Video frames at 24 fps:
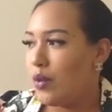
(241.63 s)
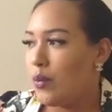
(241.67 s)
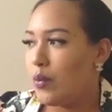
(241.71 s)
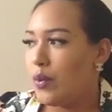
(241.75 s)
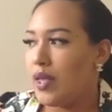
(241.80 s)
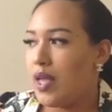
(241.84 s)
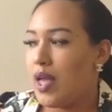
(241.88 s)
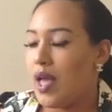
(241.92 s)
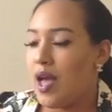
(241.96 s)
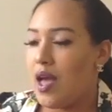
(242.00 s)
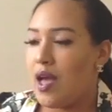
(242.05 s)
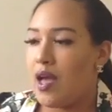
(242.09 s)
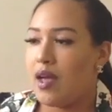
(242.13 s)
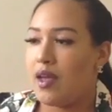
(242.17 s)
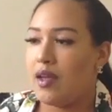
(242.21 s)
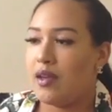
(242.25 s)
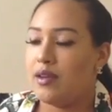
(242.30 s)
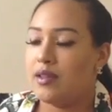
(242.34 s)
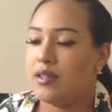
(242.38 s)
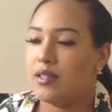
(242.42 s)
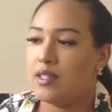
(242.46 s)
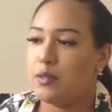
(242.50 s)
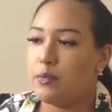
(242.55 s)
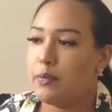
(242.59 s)
We
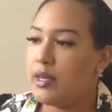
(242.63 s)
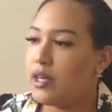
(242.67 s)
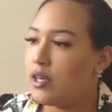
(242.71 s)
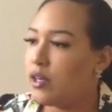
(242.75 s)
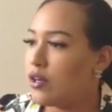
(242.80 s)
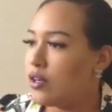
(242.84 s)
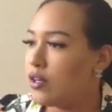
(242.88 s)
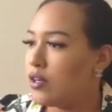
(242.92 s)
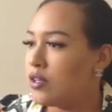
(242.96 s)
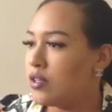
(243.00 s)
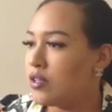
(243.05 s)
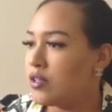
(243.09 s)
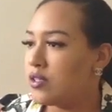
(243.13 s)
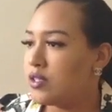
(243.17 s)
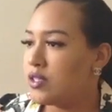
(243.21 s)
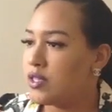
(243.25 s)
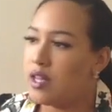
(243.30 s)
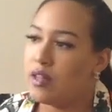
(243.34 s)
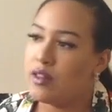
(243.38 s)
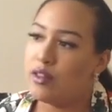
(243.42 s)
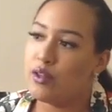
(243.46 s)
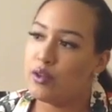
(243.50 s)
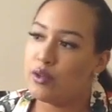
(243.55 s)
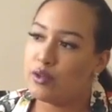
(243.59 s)
had speakers
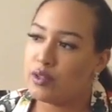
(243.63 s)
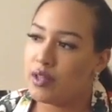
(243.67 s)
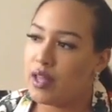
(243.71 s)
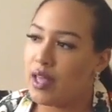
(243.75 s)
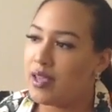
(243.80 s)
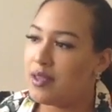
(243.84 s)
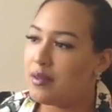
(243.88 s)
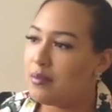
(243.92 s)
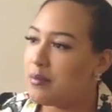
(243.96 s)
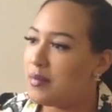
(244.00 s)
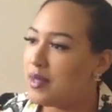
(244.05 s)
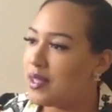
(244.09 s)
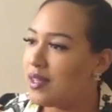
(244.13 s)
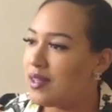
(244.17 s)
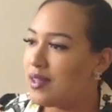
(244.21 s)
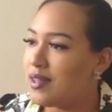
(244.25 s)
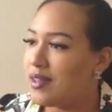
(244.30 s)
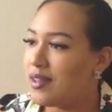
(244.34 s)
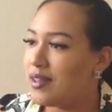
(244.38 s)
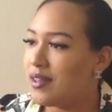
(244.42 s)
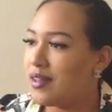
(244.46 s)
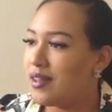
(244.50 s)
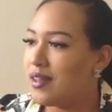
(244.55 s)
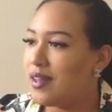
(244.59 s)
that looked like
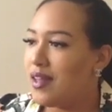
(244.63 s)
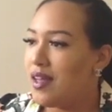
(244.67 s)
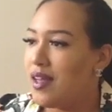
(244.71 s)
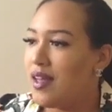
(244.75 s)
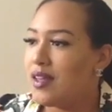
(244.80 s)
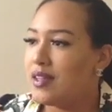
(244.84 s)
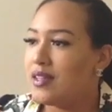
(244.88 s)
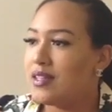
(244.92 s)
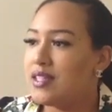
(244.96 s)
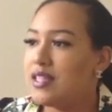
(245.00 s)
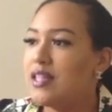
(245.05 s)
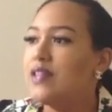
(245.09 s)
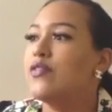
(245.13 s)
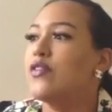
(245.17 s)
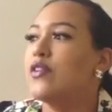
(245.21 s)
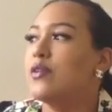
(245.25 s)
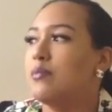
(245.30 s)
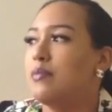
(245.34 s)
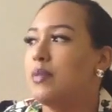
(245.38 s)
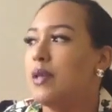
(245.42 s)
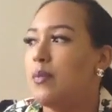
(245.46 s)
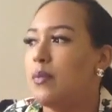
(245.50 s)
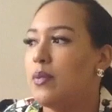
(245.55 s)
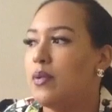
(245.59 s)
me,
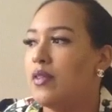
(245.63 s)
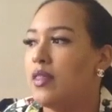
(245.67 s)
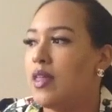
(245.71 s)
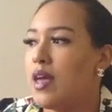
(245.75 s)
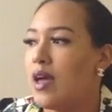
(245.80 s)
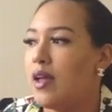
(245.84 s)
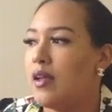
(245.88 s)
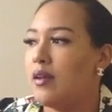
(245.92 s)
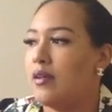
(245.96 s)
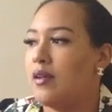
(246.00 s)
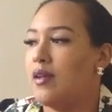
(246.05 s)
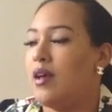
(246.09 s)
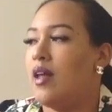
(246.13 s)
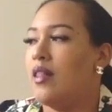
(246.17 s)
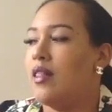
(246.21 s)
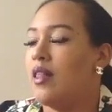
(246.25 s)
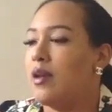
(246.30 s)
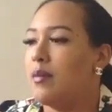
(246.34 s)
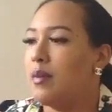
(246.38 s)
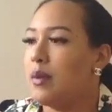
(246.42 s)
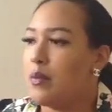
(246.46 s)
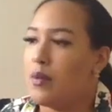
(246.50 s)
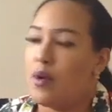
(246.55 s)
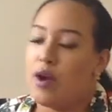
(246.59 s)
different people that a
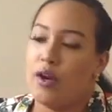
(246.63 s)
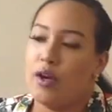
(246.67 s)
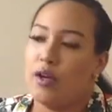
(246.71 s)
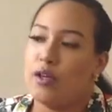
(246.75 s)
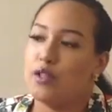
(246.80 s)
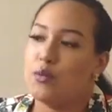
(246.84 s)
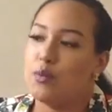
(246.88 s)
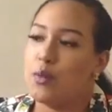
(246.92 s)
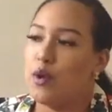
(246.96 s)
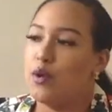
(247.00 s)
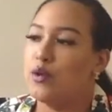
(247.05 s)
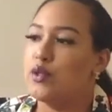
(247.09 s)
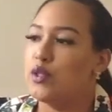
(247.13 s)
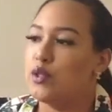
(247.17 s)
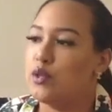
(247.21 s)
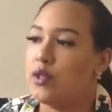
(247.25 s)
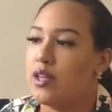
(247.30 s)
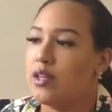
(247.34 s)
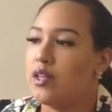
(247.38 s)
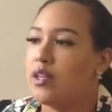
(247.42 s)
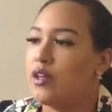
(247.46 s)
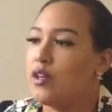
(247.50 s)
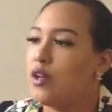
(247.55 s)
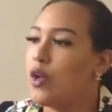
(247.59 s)
lot of people aren't exposed to,
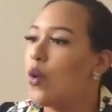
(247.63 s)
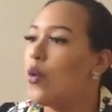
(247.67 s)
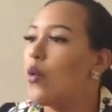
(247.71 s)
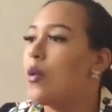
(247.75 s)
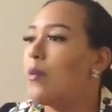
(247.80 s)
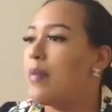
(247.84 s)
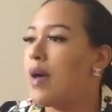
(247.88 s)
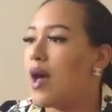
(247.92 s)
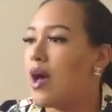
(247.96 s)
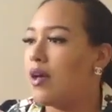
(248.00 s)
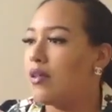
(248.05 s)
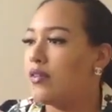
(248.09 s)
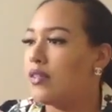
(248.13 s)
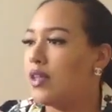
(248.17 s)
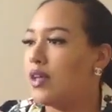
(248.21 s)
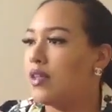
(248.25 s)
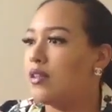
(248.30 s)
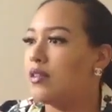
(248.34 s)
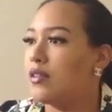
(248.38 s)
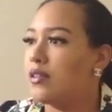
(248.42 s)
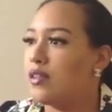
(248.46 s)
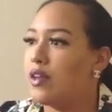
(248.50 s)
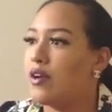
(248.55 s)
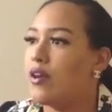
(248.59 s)
that didn't know about,
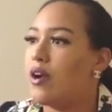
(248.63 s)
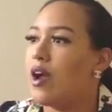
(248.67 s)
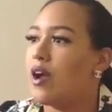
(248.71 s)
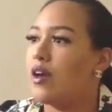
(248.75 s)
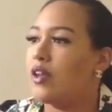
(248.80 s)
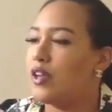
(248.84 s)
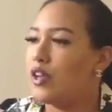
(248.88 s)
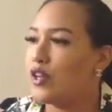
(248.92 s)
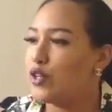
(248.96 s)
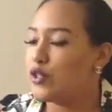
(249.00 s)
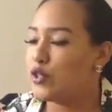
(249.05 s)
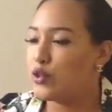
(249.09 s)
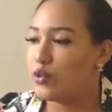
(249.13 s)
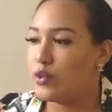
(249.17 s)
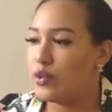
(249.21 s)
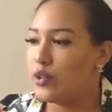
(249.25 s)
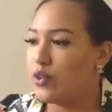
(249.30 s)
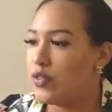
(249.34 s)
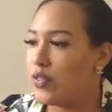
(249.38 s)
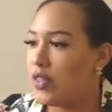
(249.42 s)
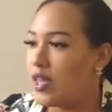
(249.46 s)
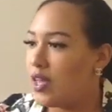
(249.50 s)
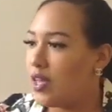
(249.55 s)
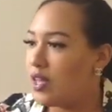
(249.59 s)
that are out here doing
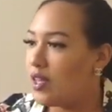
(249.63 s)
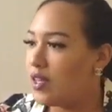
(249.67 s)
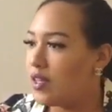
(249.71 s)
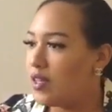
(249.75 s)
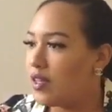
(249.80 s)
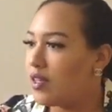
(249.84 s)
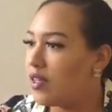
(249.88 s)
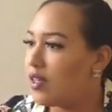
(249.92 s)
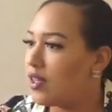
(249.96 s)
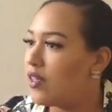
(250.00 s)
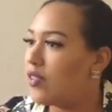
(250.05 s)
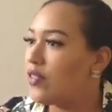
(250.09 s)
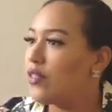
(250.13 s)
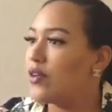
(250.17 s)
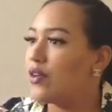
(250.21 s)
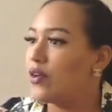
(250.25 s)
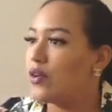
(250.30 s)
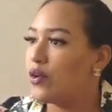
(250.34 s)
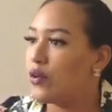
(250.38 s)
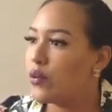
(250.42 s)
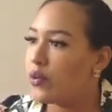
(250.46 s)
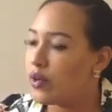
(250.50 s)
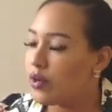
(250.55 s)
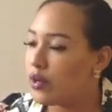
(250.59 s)
their thing in the
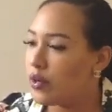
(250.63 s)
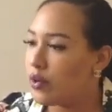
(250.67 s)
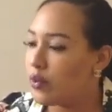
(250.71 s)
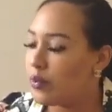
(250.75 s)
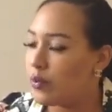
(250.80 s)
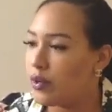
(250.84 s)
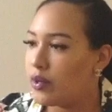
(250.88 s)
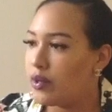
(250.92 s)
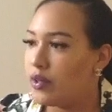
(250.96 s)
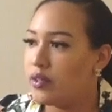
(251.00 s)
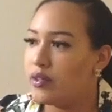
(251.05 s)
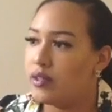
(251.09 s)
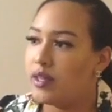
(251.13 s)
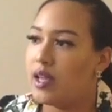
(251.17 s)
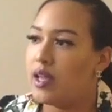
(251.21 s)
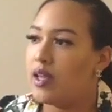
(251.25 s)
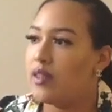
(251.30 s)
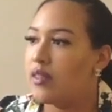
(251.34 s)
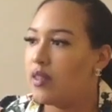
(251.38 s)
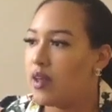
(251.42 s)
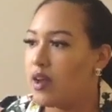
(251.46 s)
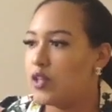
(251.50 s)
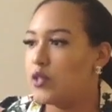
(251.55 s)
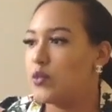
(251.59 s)
career world
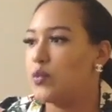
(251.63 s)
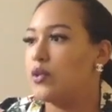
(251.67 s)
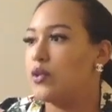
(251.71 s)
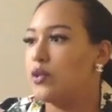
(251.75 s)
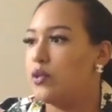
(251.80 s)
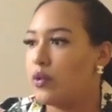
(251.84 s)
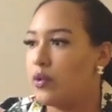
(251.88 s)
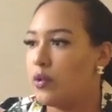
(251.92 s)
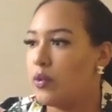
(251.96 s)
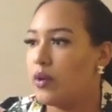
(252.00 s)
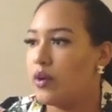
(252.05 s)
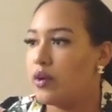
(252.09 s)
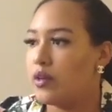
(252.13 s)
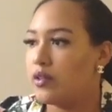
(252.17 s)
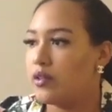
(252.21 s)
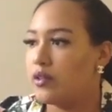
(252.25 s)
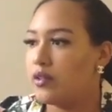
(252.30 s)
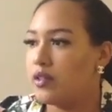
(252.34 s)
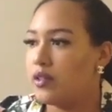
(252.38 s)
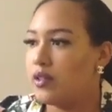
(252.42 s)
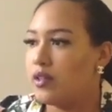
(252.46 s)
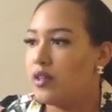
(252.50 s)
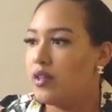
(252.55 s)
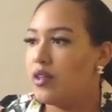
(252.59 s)
and the entrepreneur world.